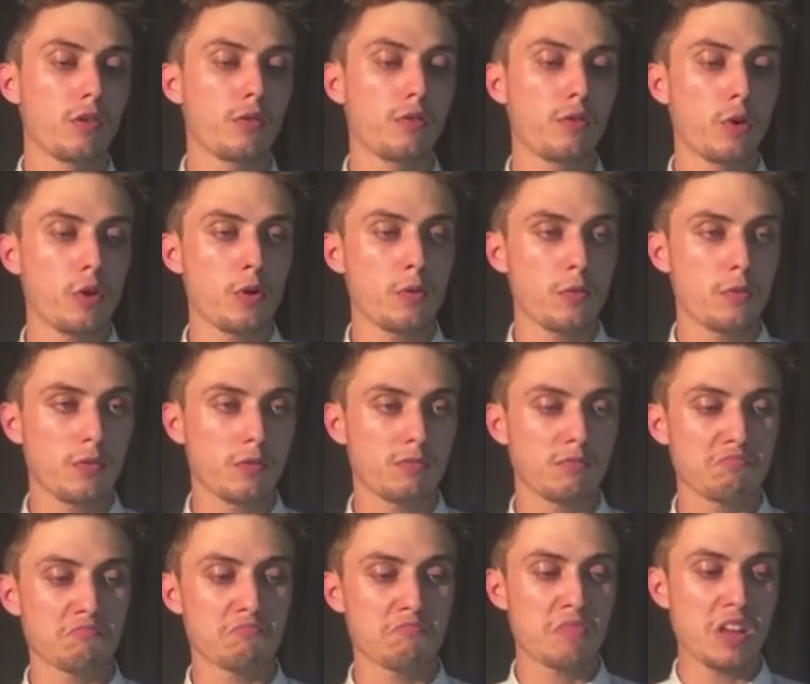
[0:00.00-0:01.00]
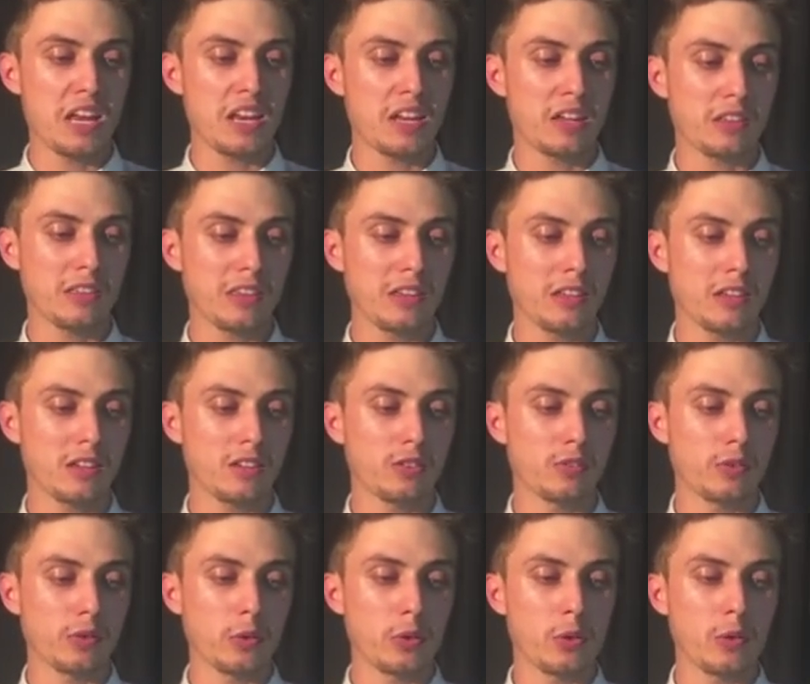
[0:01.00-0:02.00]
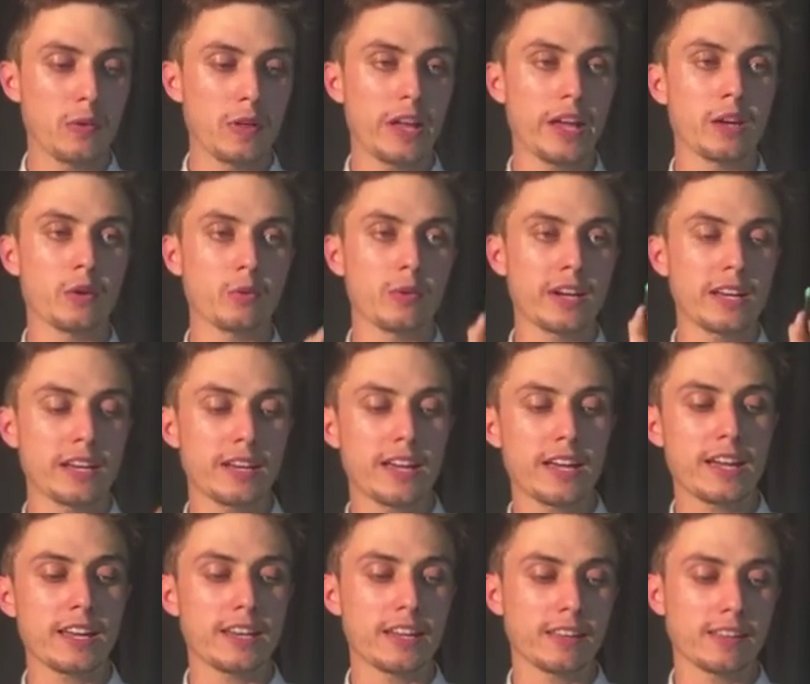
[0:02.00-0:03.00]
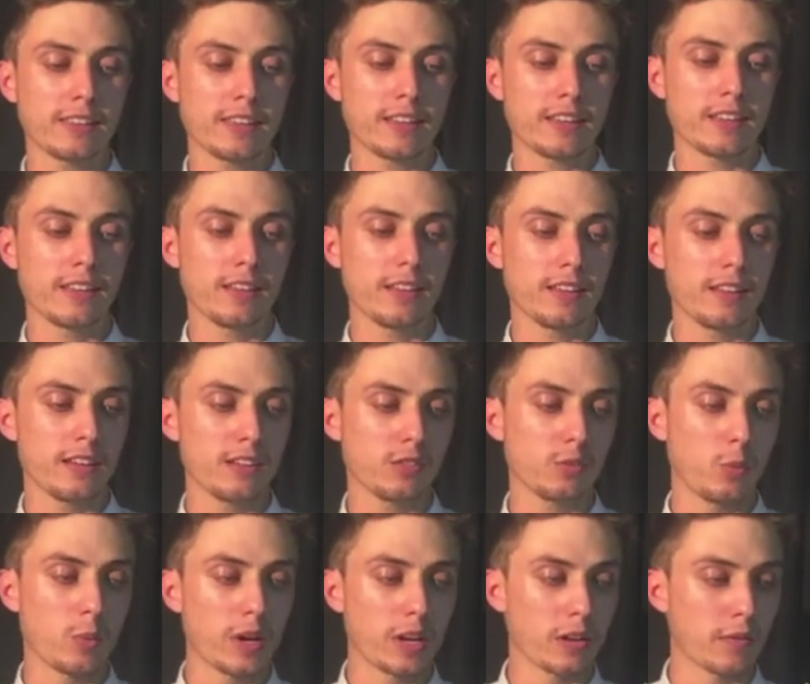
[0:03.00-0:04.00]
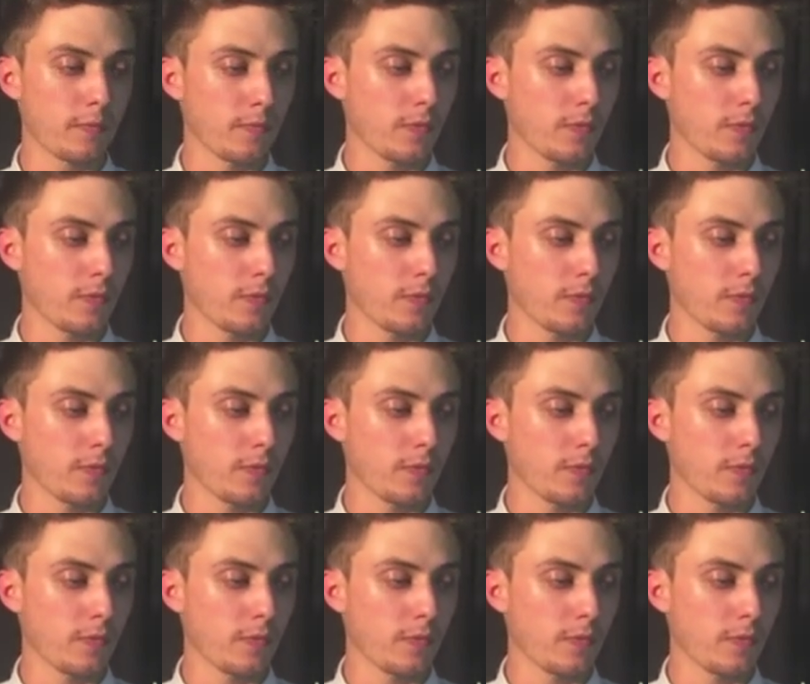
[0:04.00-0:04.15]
4 and nothing is 4. And 1 and nothing is 1.